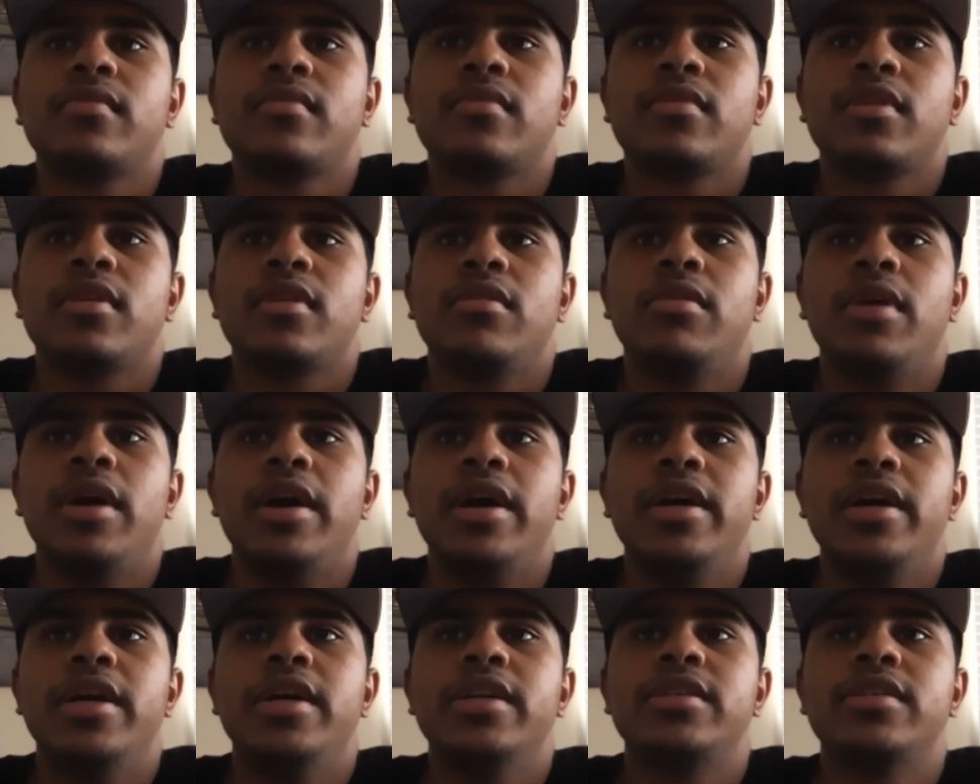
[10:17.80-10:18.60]

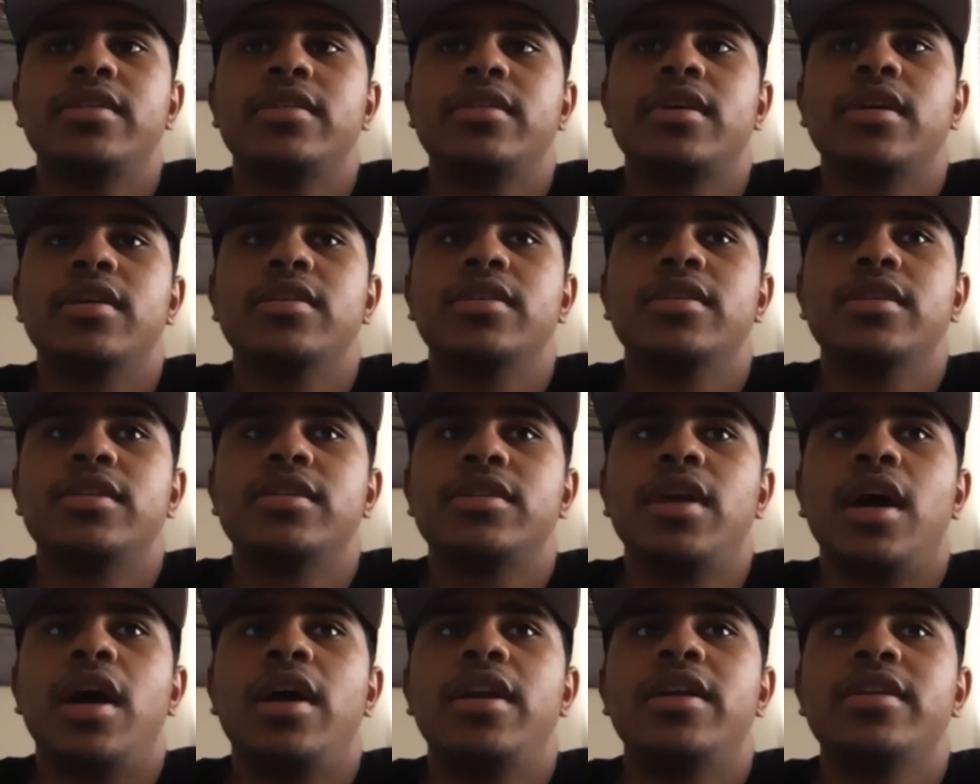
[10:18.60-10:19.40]
Right? It's because it's
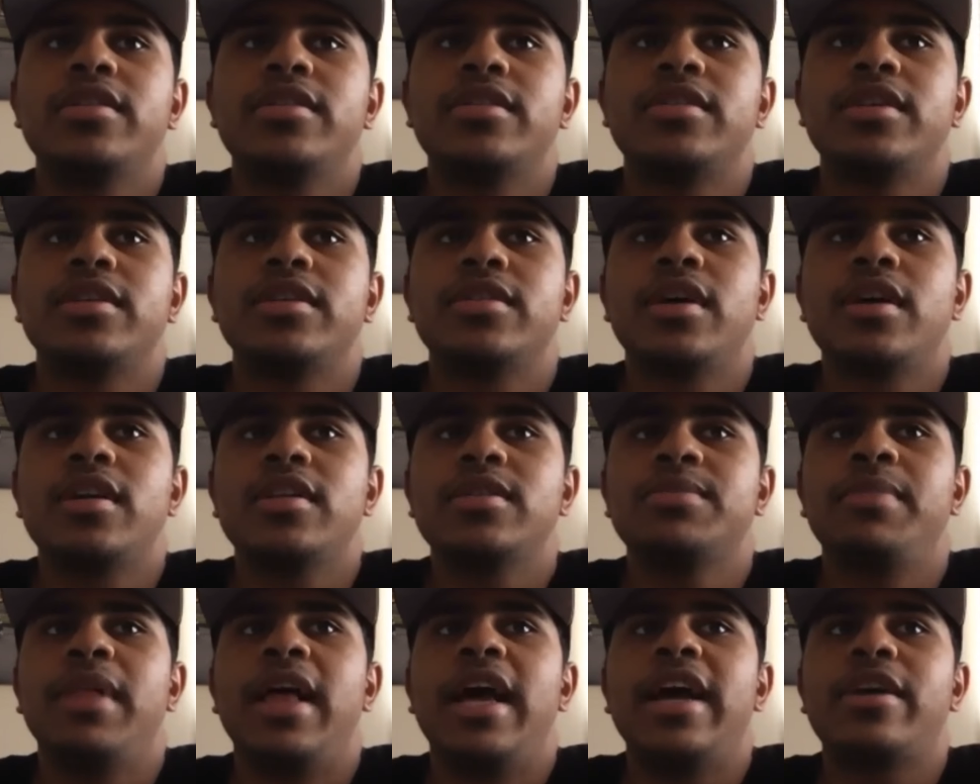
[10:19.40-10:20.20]
not as
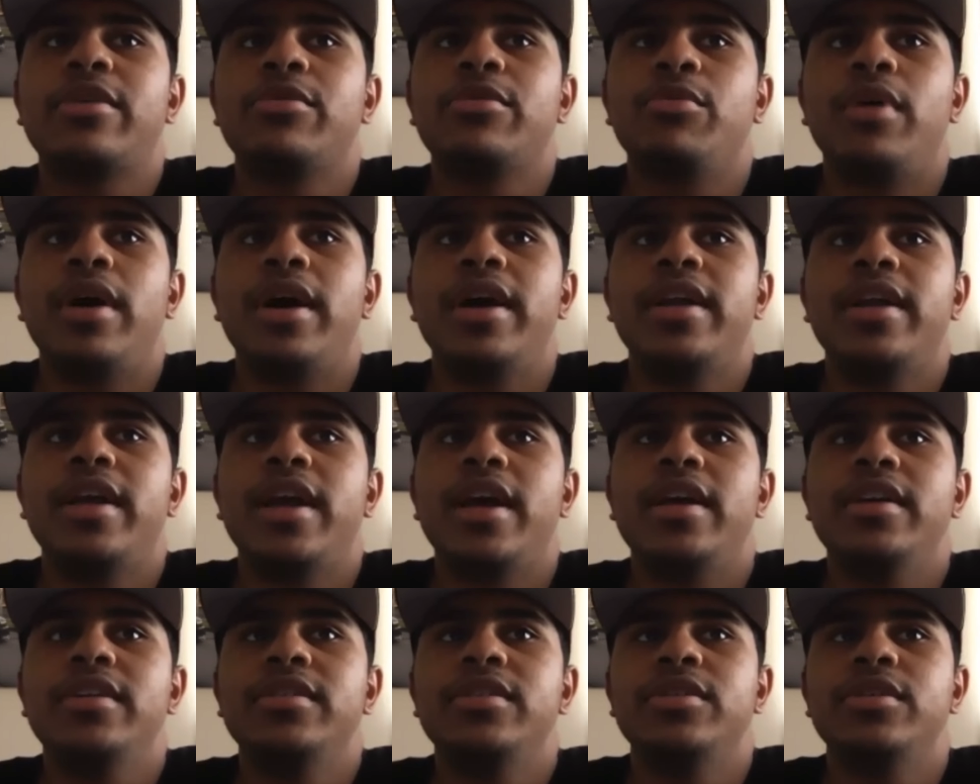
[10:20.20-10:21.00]
black and white
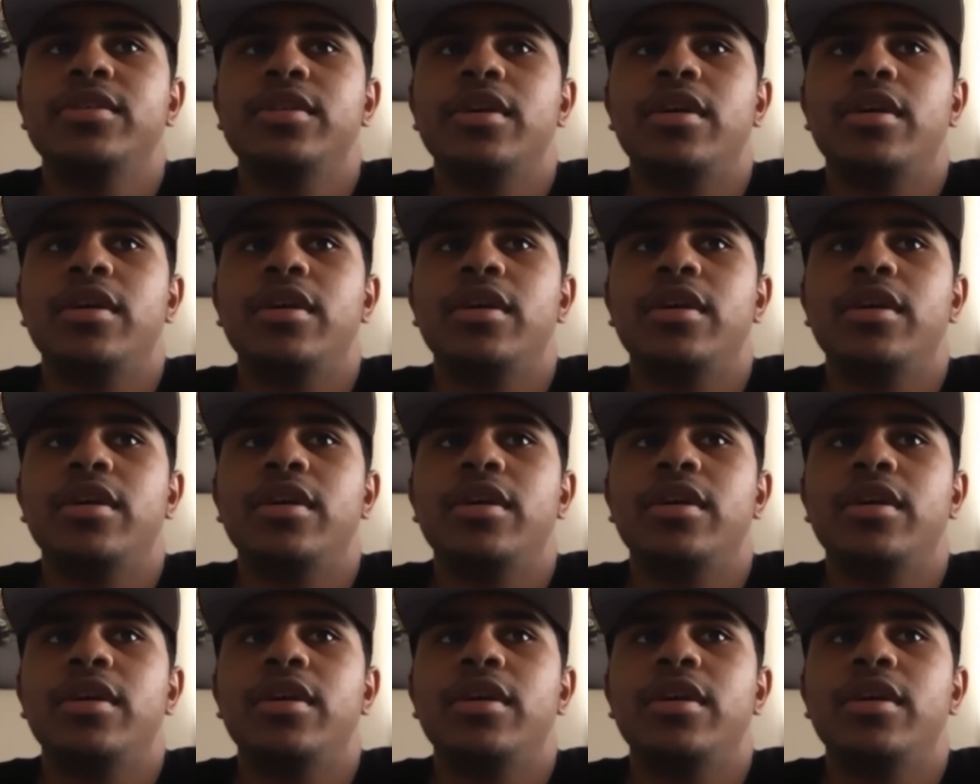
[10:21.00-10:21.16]
as